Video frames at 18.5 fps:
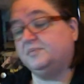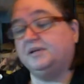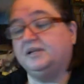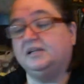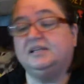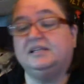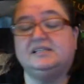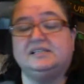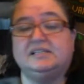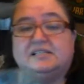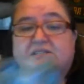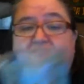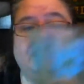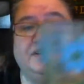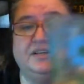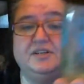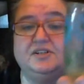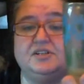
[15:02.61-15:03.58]
But this is a
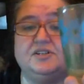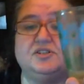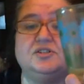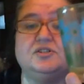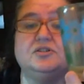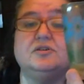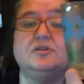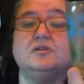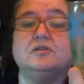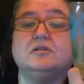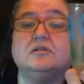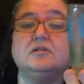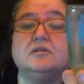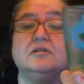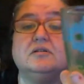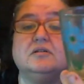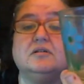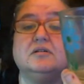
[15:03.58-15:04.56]
vintage
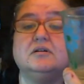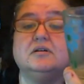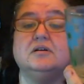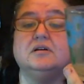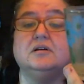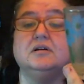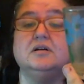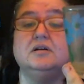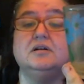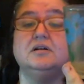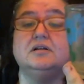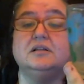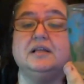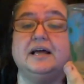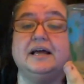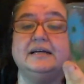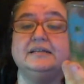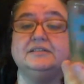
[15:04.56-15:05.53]

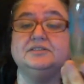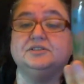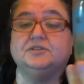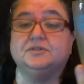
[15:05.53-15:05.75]
glass.